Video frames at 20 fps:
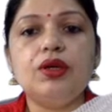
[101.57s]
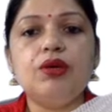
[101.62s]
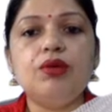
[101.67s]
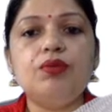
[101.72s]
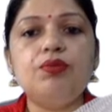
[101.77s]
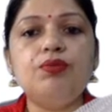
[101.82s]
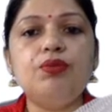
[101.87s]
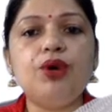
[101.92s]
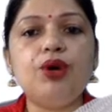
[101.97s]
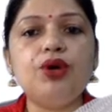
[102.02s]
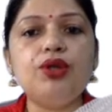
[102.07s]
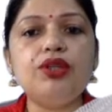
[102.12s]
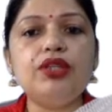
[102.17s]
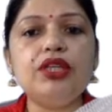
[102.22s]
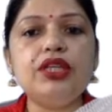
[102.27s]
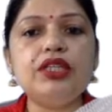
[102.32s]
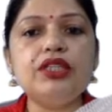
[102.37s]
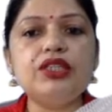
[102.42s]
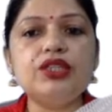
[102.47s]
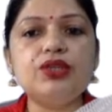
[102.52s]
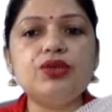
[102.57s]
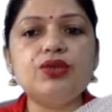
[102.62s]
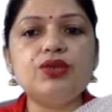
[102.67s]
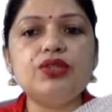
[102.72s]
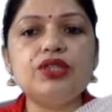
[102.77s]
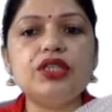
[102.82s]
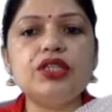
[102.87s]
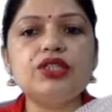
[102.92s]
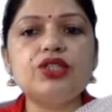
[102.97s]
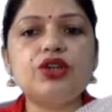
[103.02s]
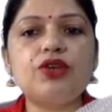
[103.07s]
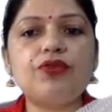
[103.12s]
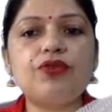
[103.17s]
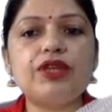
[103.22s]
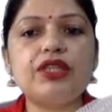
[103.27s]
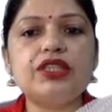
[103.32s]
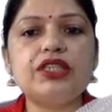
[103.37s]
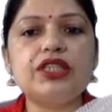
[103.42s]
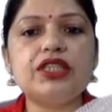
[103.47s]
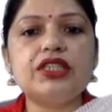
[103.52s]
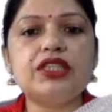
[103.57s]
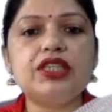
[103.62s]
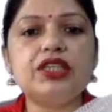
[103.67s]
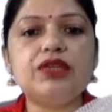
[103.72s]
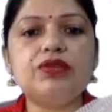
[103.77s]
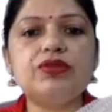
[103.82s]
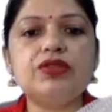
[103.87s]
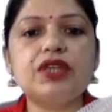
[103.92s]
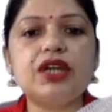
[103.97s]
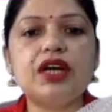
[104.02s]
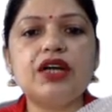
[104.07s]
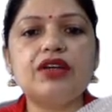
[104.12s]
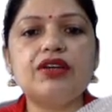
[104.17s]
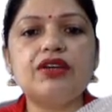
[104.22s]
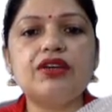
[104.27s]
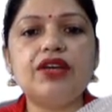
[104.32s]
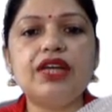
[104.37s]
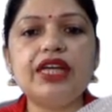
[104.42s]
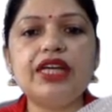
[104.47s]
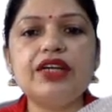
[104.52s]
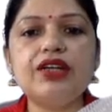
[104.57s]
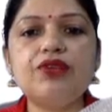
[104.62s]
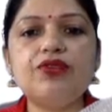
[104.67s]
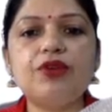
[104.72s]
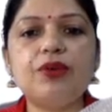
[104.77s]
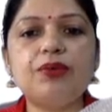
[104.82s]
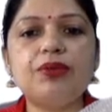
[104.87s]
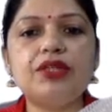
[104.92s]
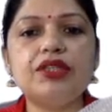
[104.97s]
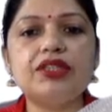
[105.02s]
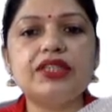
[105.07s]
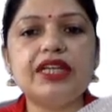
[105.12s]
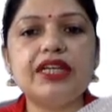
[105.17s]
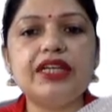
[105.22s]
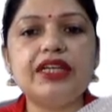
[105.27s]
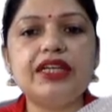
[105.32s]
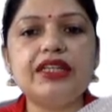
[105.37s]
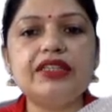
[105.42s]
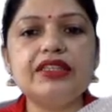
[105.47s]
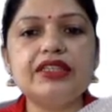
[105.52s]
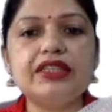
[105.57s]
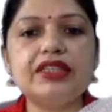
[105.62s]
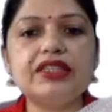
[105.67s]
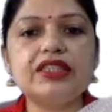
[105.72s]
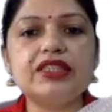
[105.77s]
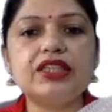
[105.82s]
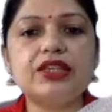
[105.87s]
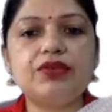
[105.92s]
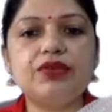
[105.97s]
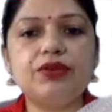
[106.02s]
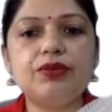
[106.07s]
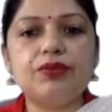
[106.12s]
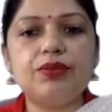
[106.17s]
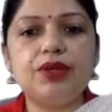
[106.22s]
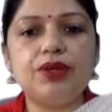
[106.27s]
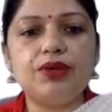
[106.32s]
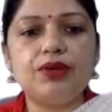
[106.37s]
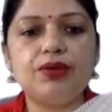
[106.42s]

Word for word: Both these uses of adjectives are clear from the sentences given below.